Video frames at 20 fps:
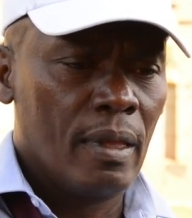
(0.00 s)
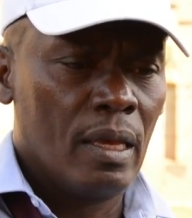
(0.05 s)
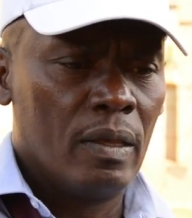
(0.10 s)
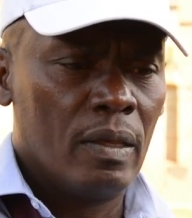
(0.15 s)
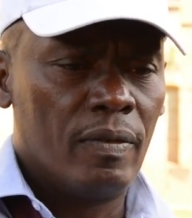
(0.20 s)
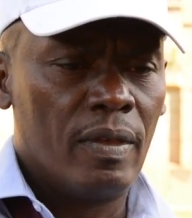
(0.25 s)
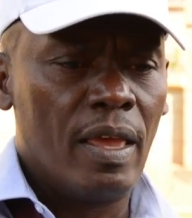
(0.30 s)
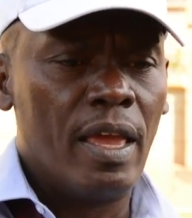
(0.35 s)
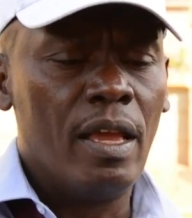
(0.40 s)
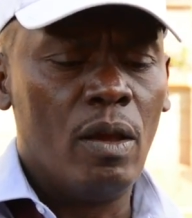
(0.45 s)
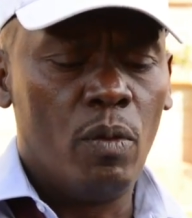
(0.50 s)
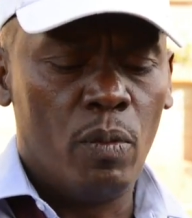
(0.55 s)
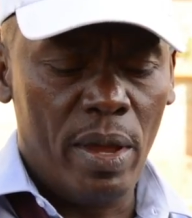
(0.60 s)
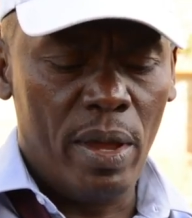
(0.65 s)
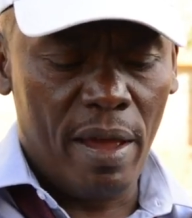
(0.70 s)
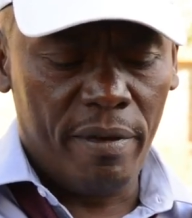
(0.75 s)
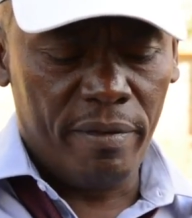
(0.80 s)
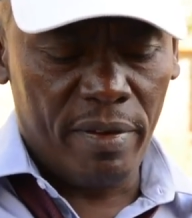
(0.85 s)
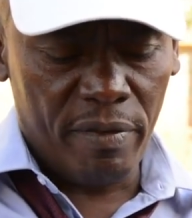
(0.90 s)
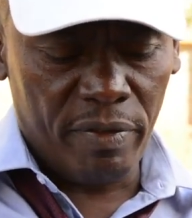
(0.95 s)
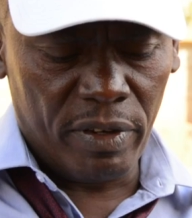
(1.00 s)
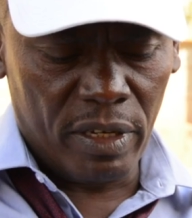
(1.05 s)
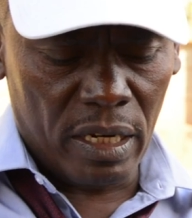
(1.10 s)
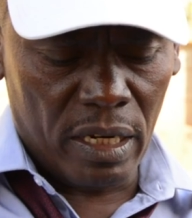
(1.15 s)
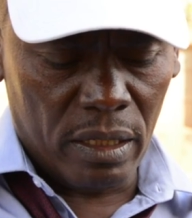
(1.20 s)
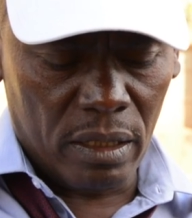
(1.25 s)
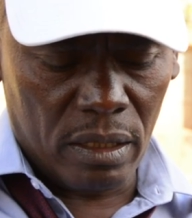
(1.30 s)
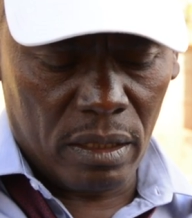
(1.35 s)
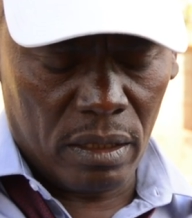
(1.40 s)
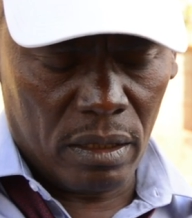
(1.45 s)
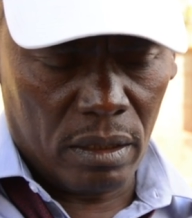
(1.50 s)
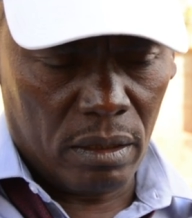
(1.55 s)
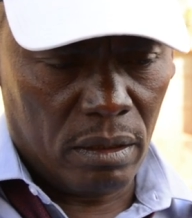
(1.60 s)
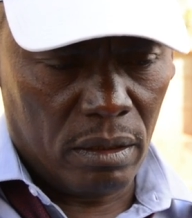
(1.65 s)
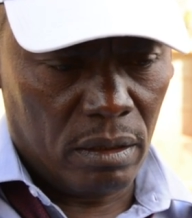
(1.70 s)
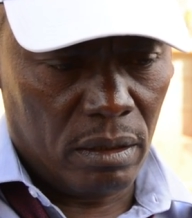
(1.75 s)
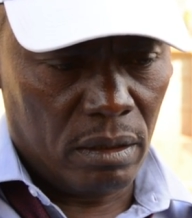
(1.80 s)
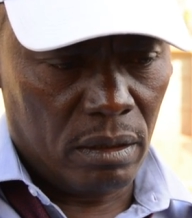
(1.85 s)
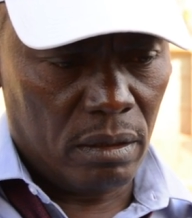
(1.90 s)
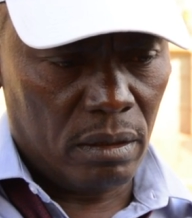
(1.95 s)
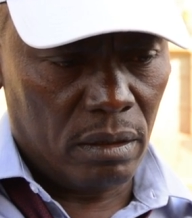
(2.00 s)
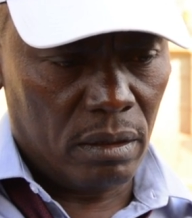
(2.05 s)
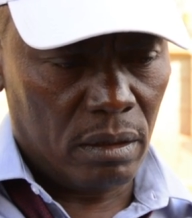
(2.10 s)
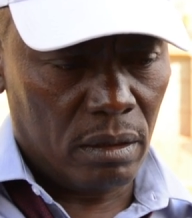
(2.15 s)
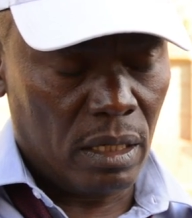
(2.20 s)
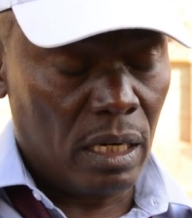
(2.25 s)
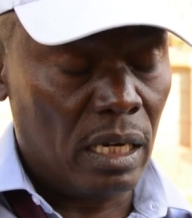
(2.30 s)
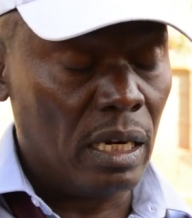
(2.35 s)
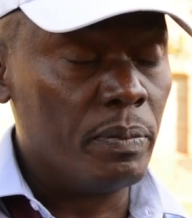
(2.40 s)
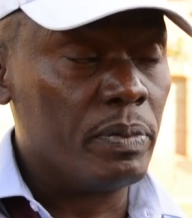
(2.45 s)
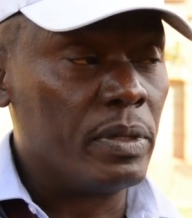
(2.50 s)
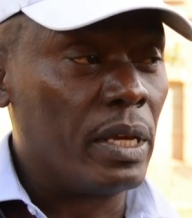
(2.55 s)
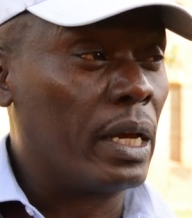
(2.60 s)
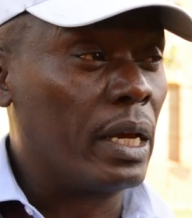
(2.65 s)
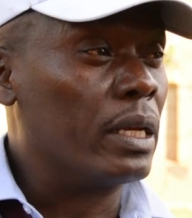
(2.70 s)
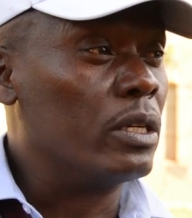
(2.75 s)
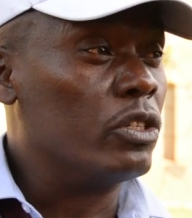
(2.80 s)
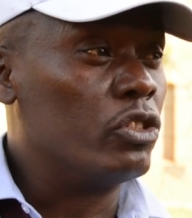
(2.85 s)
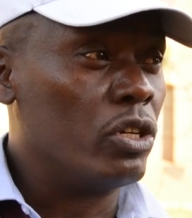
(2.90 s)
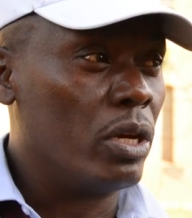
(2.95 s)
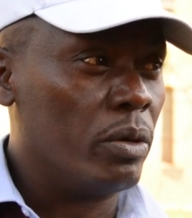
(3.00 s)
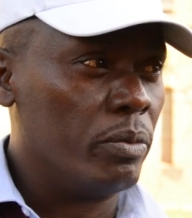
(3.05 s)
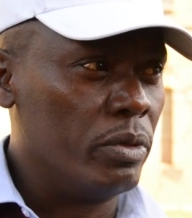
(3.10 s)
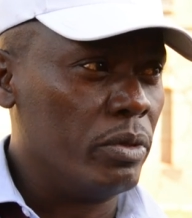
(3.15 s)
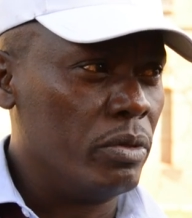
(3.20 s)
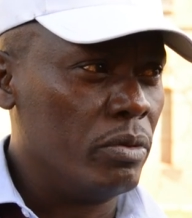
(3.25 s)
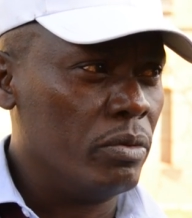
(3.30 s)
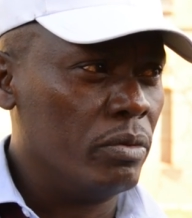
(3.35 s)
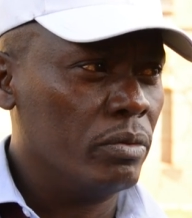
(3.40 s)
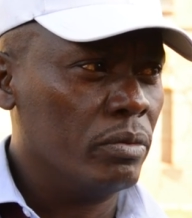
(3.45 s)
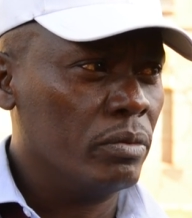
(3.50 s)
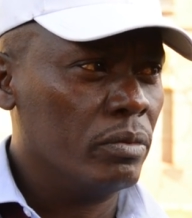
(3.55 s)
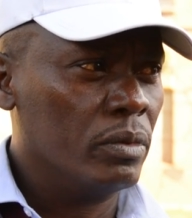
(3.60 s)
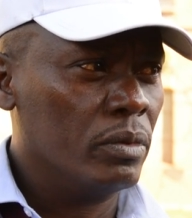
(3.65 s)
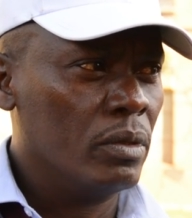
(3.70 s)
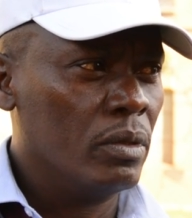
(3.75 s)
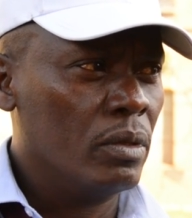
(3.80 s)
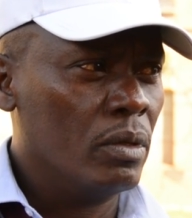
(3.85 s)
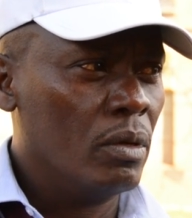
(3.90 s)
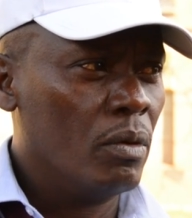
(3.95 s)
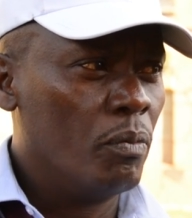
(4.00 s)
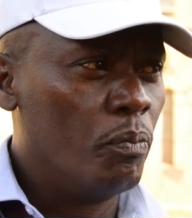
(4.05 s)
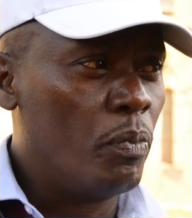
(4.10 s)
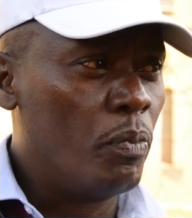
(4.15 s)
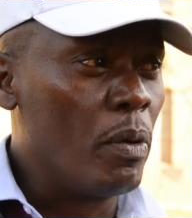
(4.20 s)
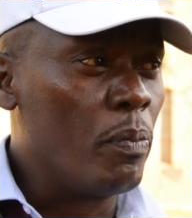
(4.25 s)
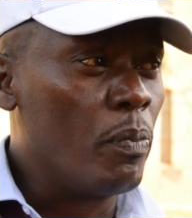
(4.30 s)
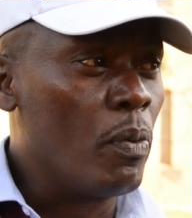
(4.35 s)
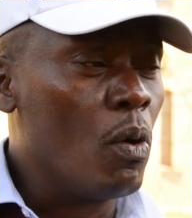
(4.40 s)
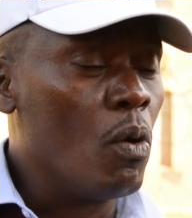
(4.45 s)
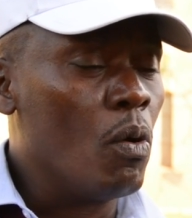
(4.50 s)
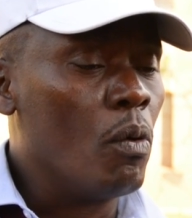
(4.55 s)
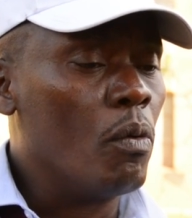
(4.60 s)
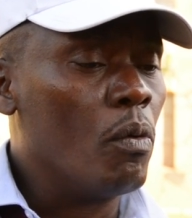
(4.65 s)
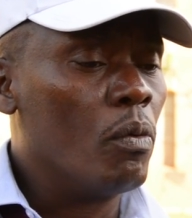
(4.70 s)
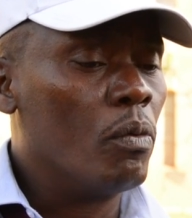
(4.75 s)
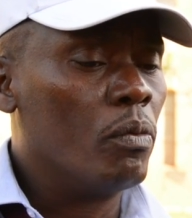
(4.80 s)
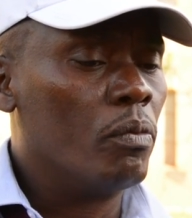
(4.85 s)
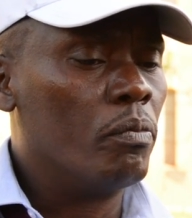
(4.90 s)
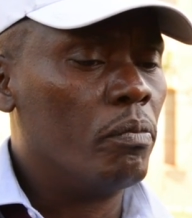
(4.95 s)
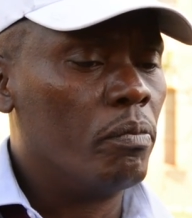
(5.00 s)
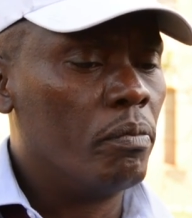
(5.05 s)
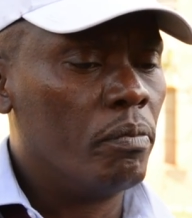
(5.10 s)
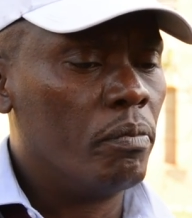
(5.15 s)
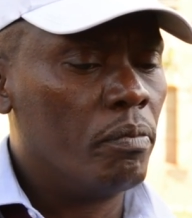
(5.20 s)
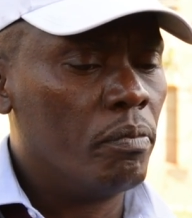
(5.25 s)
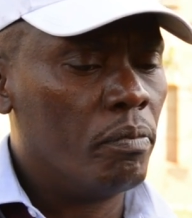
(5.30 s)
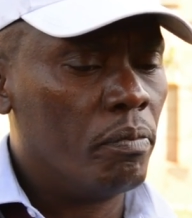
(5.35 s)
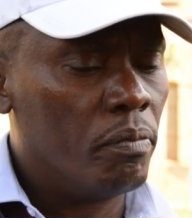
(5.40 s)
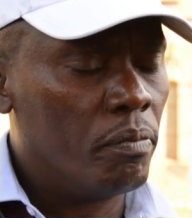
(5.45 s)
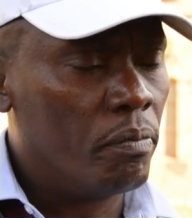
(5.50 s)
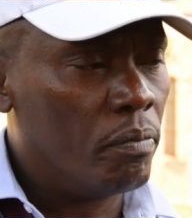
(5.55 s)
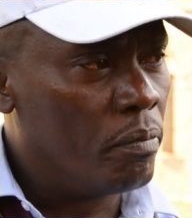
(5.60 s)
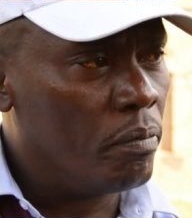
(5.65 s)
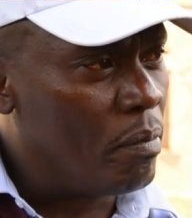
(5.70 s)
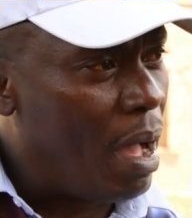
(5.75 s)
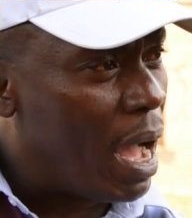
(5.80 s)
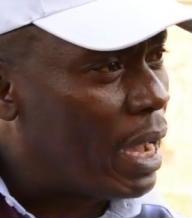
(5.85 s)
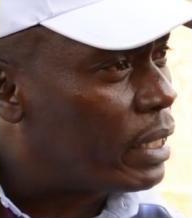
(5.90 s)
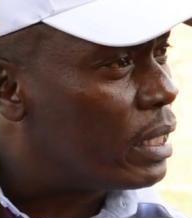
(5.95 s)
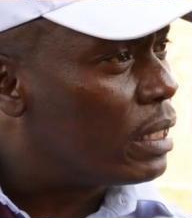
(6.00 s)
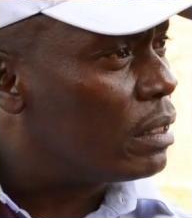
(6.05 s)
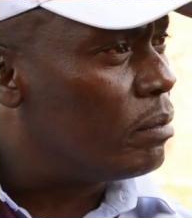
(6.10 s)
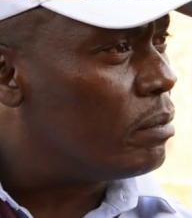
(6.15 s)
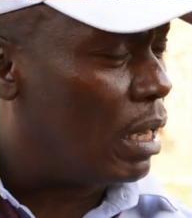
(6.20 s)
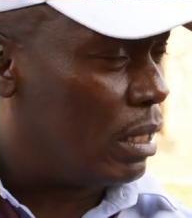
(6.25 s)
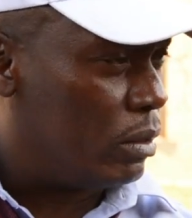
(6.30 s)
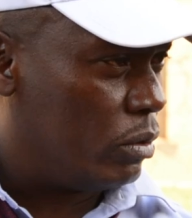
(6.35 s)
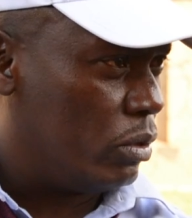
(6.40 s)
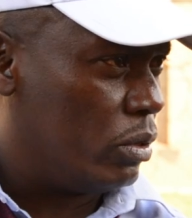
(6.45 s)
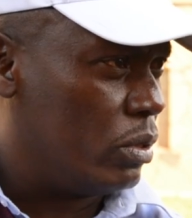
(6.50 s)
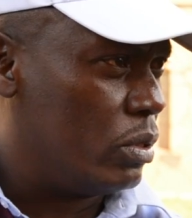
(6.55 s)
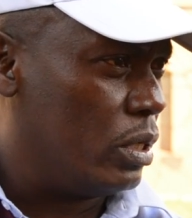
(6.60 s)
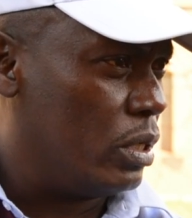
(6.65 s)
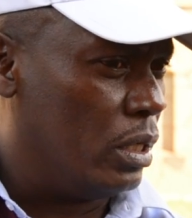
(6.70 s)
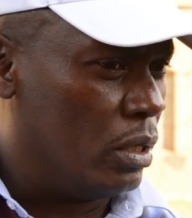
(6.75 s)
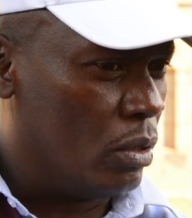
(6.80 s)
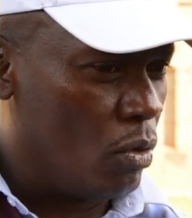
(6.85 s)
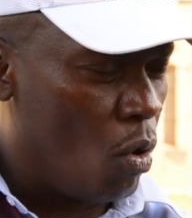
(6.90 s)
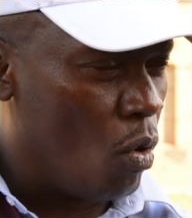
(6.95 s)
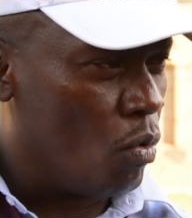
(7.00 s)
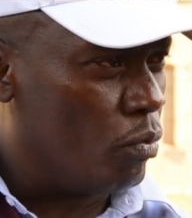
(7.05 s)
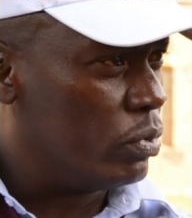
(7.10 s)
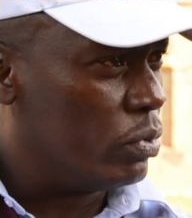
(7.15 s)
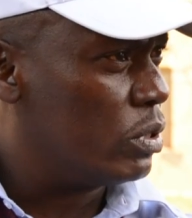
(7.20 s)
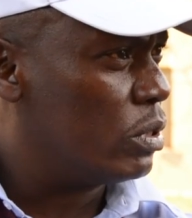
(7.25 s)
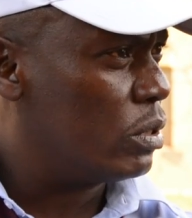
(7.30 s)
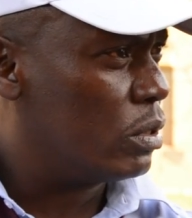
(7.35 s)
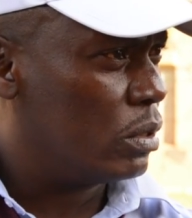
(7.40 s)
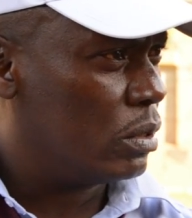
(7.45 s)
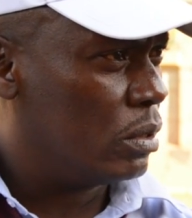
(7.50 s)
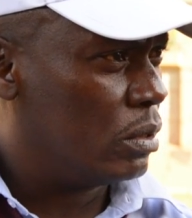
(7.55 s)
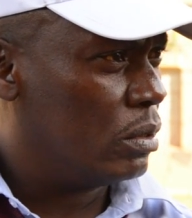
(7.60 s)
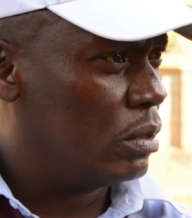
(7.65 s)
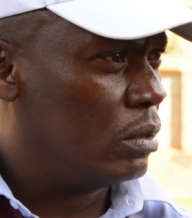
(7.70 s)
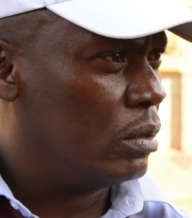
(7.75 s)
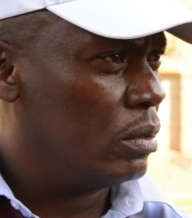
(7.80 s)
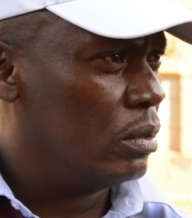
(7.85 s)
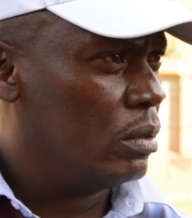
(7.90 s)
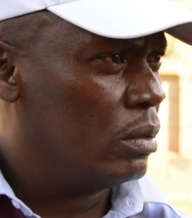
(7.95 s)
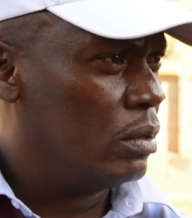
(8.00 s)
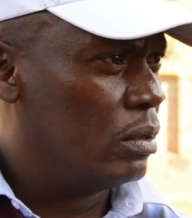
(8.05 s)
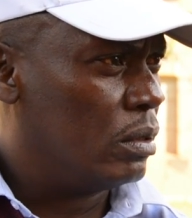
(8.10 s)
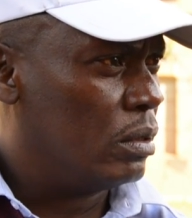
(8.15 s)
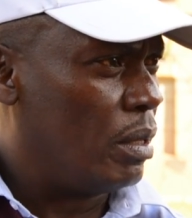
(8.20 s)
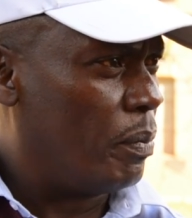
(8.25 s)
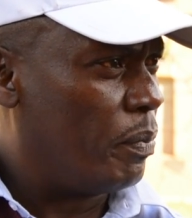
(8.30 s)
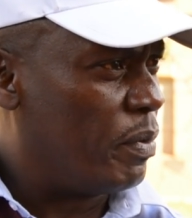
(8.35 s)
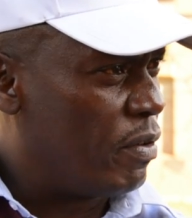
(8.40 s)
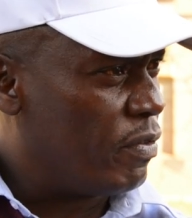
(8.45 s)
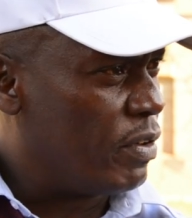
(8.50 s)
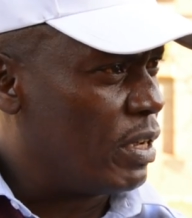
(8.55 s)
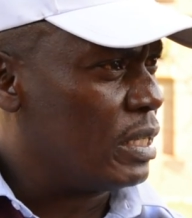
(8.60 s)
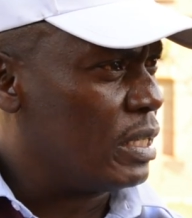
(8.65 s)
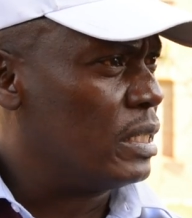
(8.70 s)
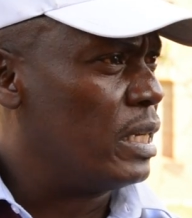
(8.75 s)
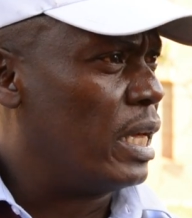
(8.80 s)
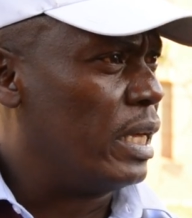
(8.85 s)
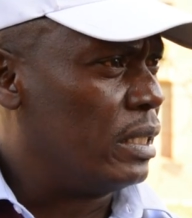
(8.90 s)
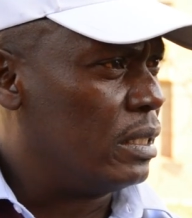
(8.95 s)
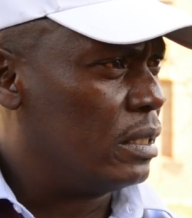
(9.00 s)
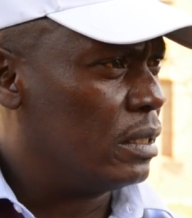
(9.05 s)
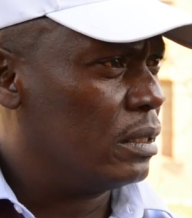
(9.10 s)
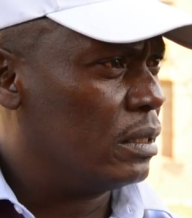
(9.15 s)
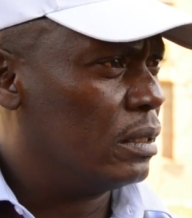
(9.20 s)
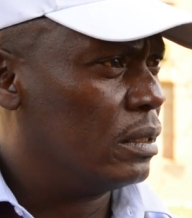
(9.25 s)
saying, we have evidence, clips I can share with you, people marking ballots in homes the previous night.